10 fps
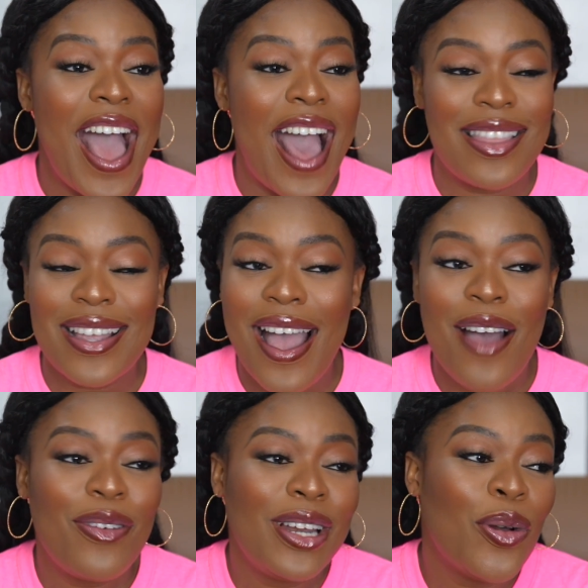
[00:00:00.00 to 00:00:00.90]
I think I
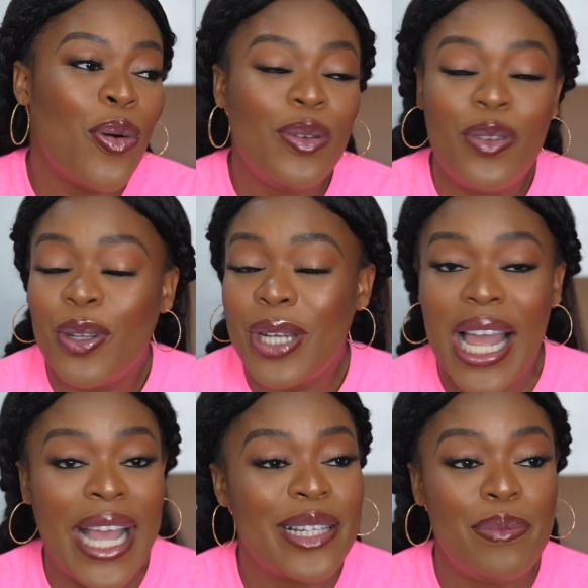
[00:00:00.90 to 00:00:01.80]
have an old video
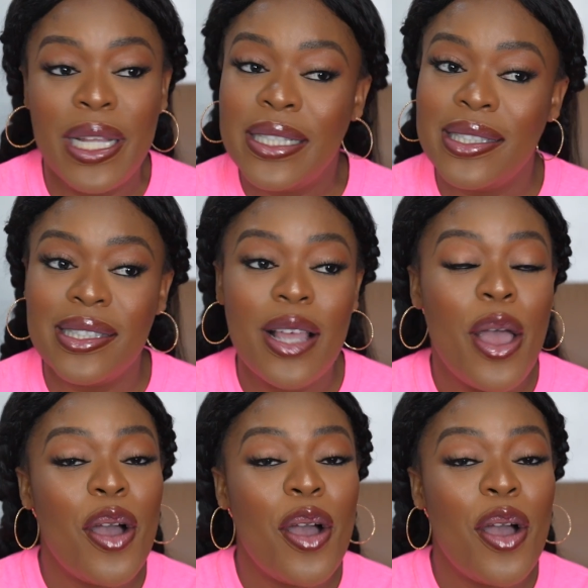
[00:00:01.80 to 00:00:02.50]
that explains this,